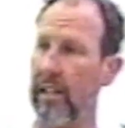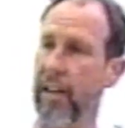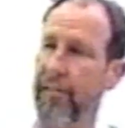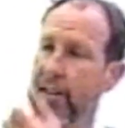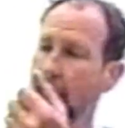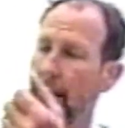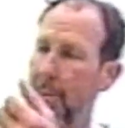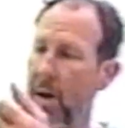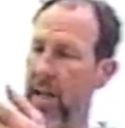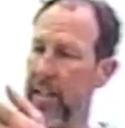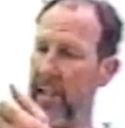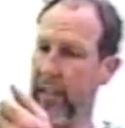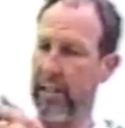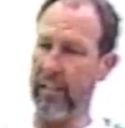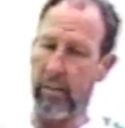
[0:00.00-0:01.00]
lift up
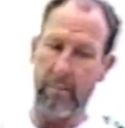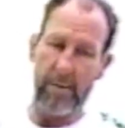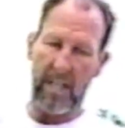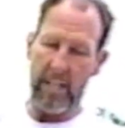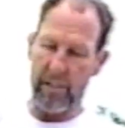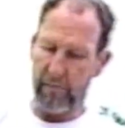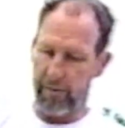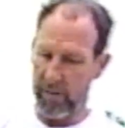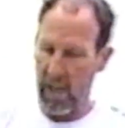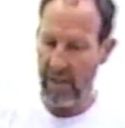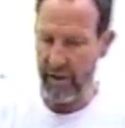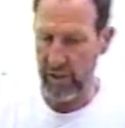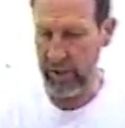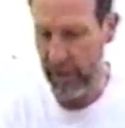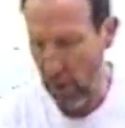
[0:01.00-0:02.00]
on it a little bit. It
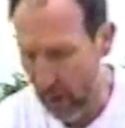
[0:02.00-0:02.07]
flushes